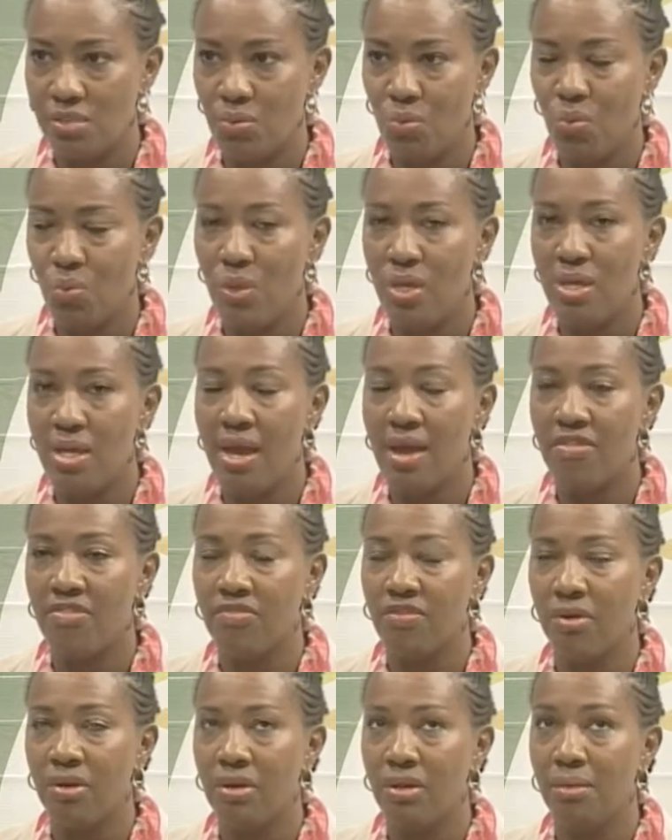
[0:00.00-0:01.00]
We have
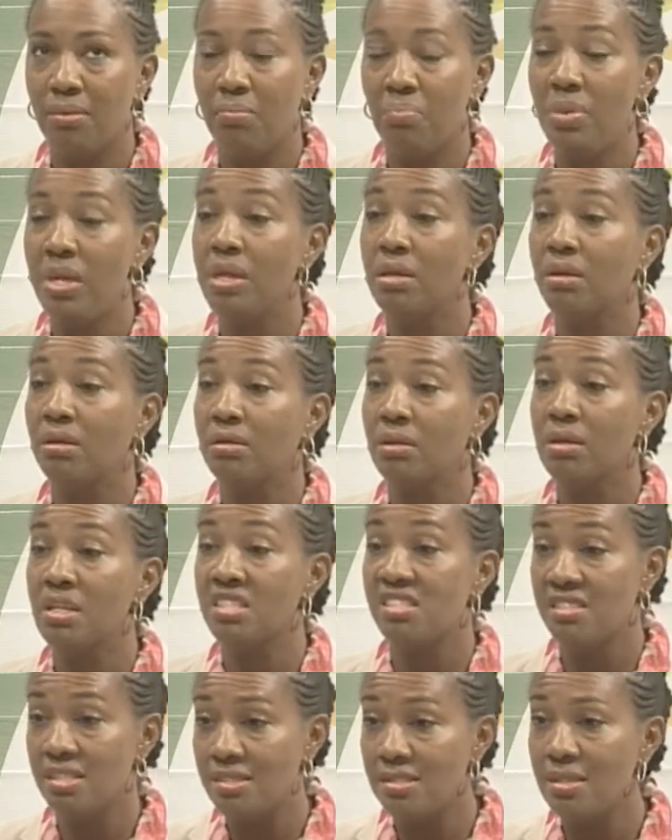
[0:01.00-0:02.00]
been
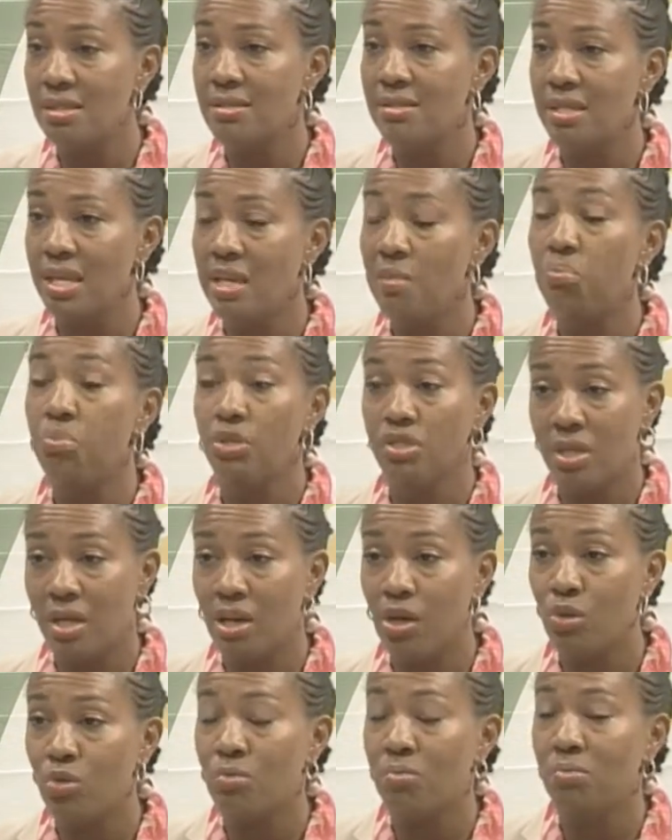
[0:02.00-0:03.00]
consistent in putting out